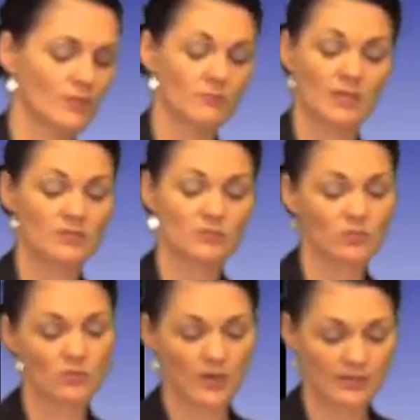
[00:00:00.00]
That's
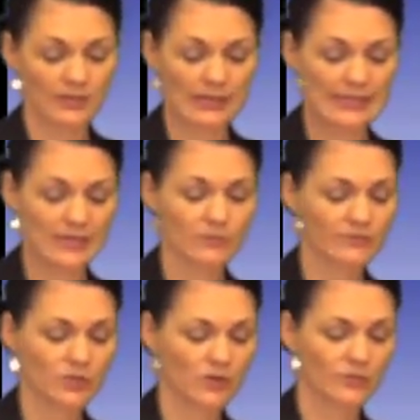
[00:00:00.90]
quite clear.
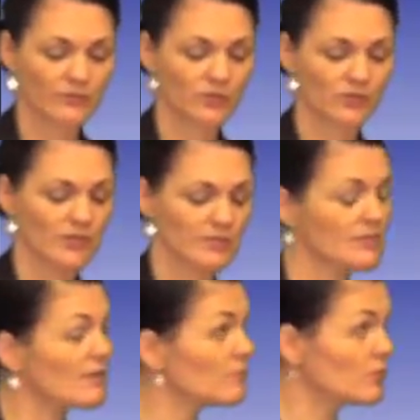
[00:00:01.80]
We've got
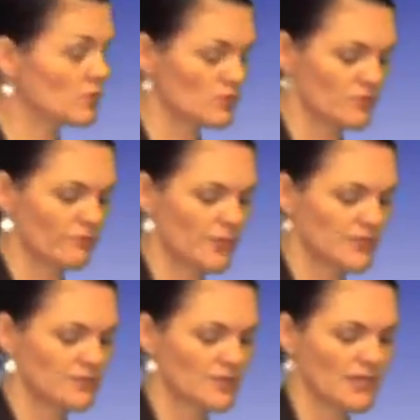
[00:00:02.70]
examples of
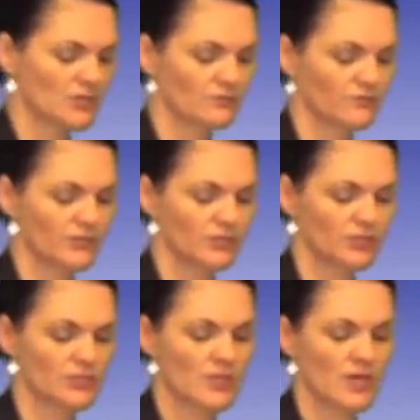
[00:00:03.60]
presentation
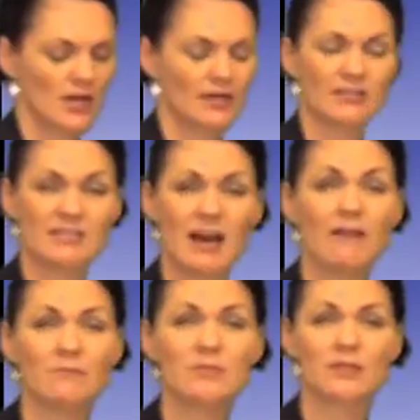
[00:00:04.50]
features, and
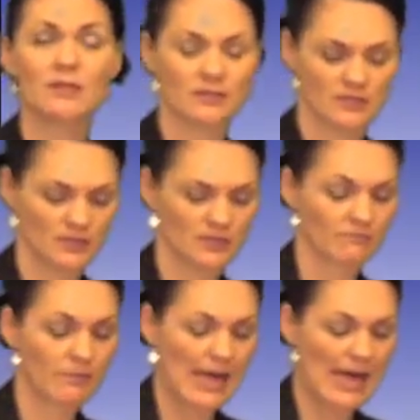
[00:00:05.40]
attempt to
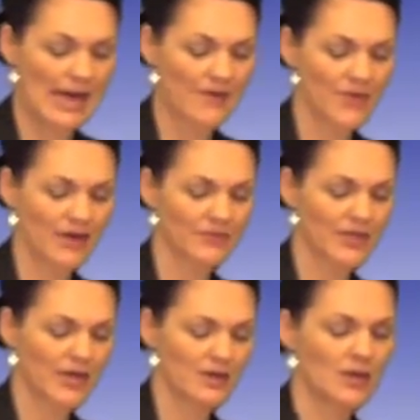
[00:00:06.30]
compare that
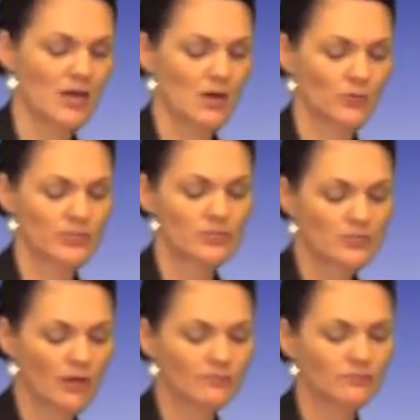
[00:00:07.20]
there with
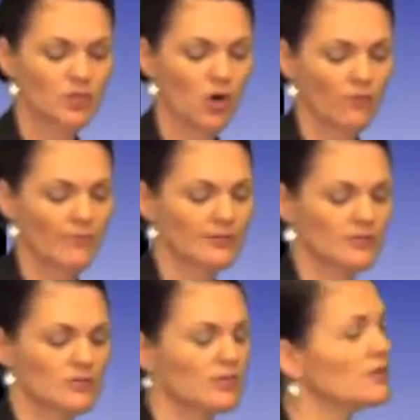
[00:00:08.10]
some
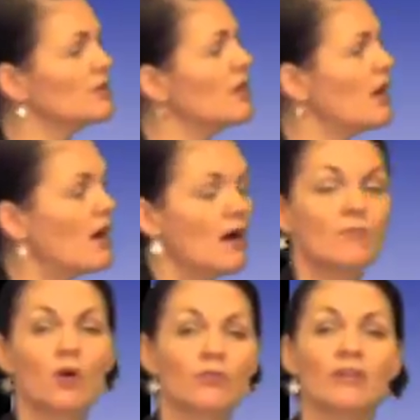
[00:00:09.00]
comment
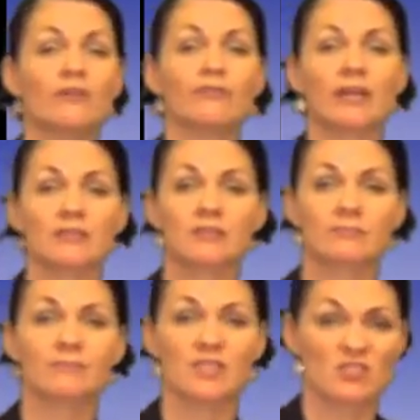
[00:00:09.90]
on the effect.
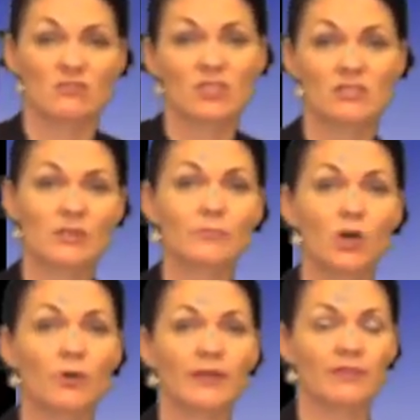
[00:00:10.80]
There's
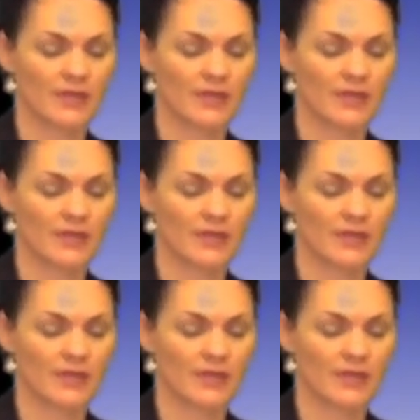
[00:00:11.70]
some comment